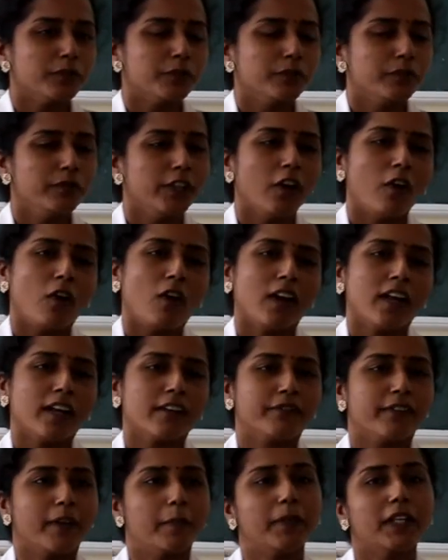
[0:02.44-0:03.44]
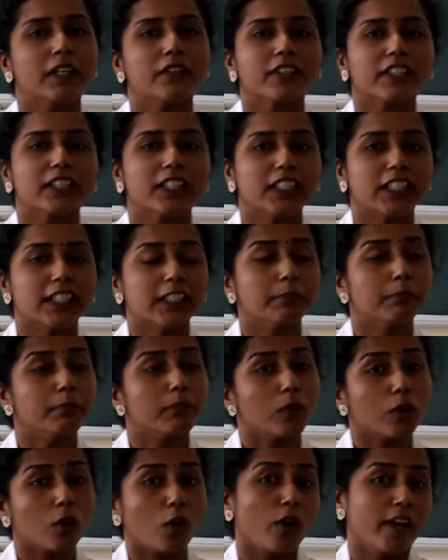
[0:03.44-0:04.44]
We all are familiar with the term
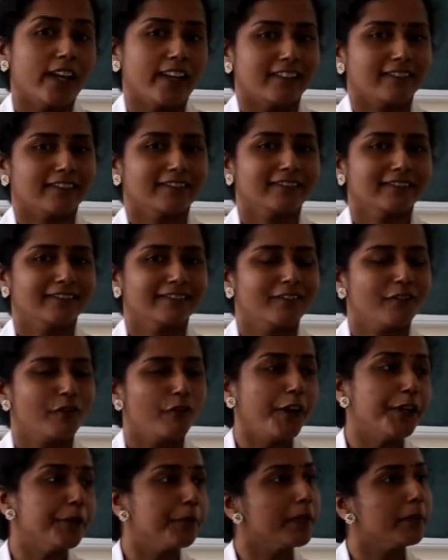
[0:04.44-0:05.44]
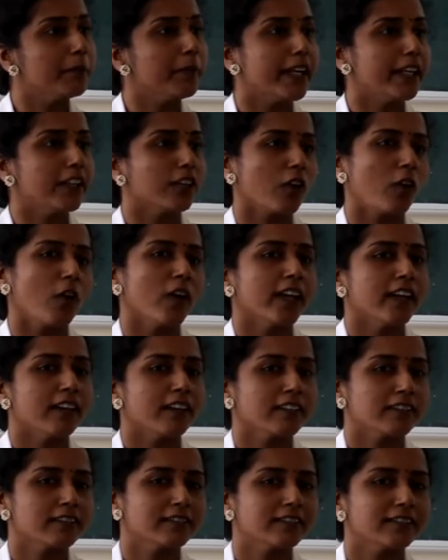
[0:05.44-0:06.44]
royal. What do you mean by royal?
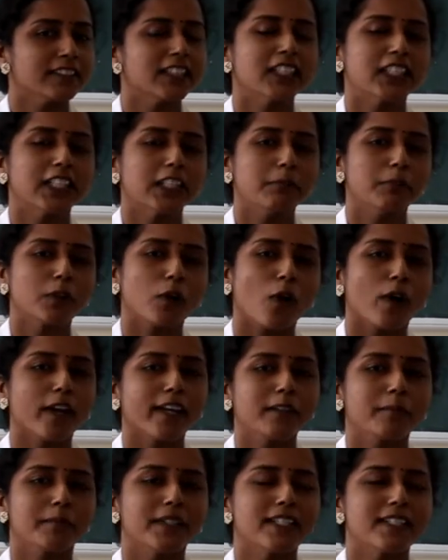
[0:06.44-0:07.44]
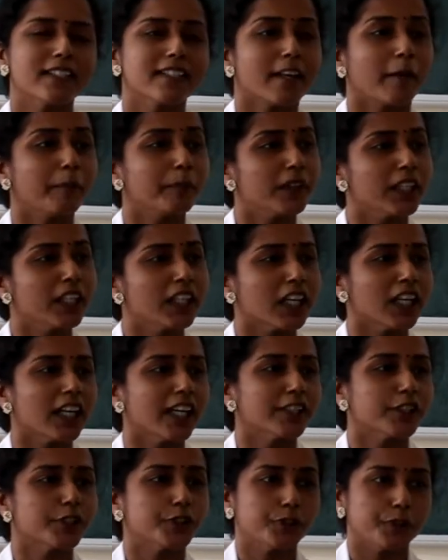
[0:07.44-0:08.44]
The term royal means something
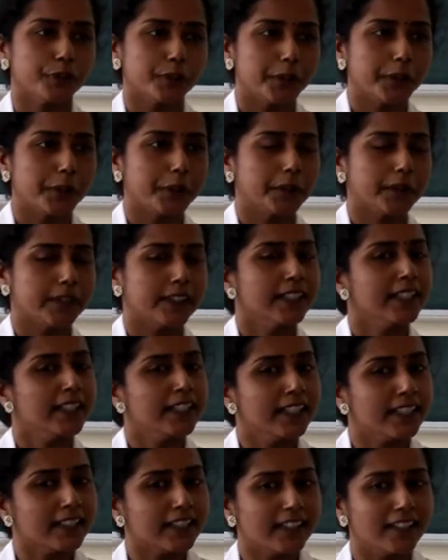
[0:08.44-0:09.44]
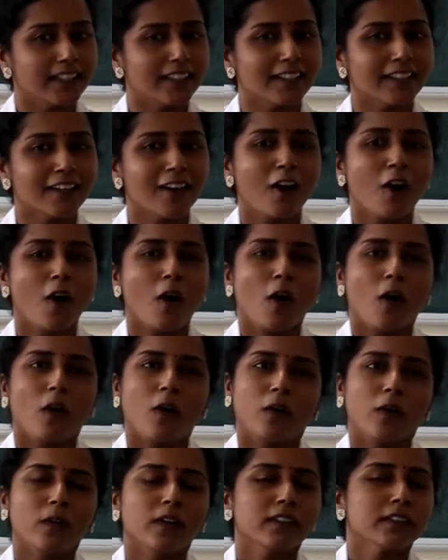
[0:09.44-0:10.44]
related to queen, king
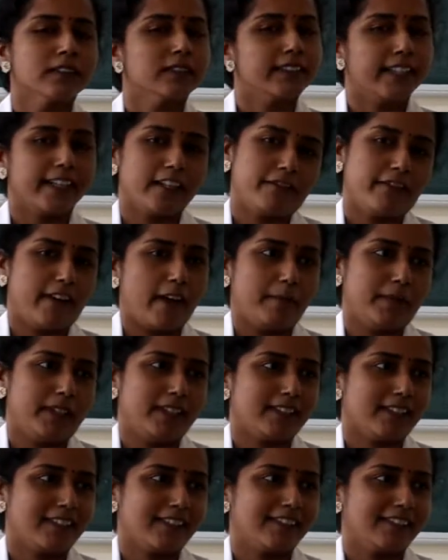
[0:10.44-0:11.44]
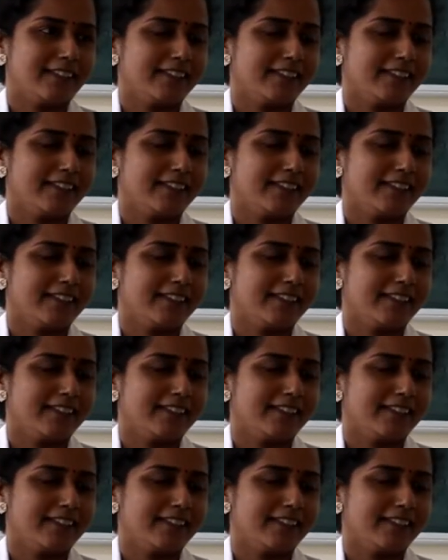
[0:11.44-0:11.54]
or their families.